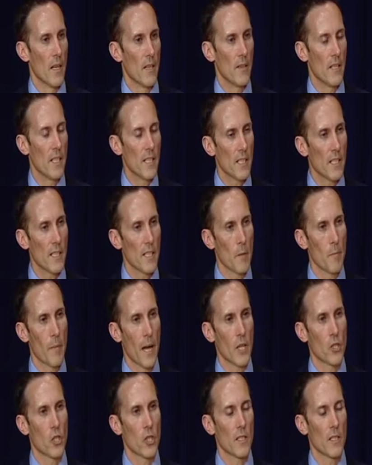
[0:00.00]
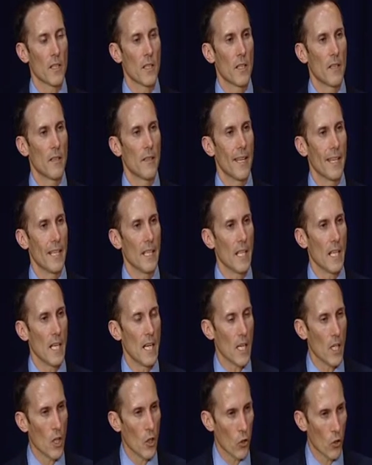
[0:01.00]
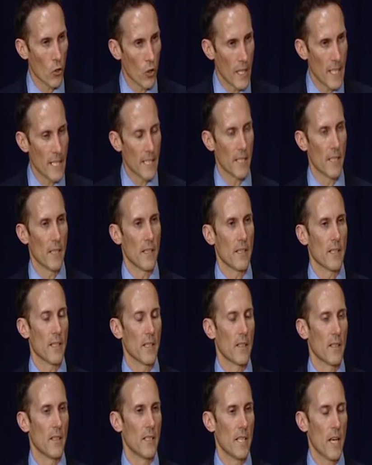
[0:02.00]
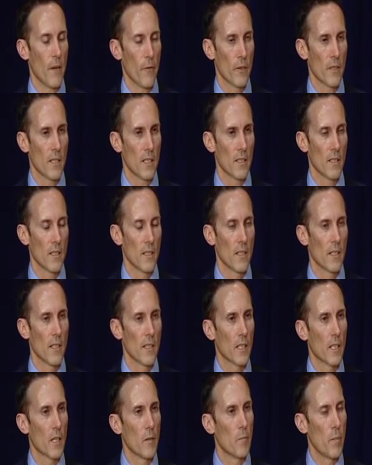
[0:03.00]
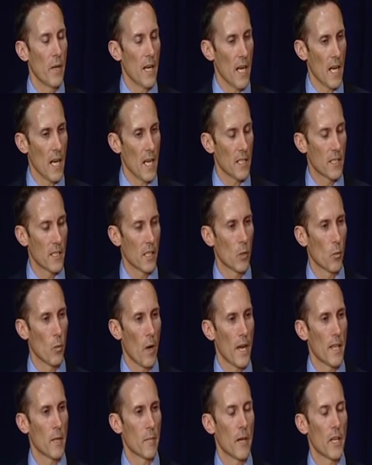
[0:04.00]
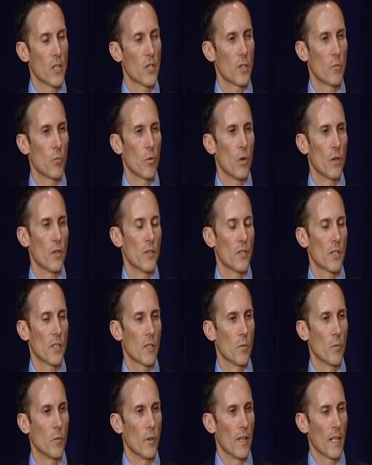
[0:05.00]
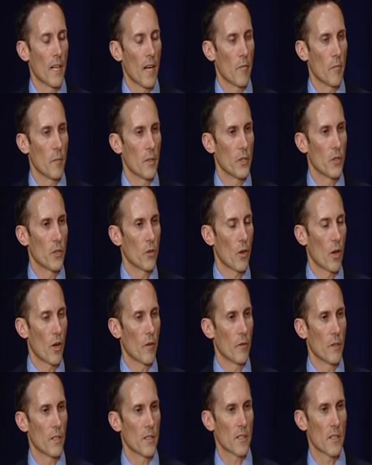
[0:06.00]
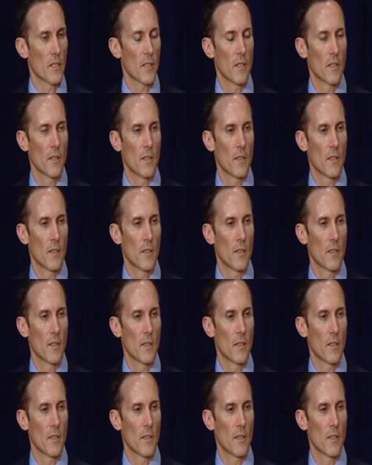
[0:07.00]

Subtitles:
This is a budget that increases the deficit compared to the way the budget was when the government took office.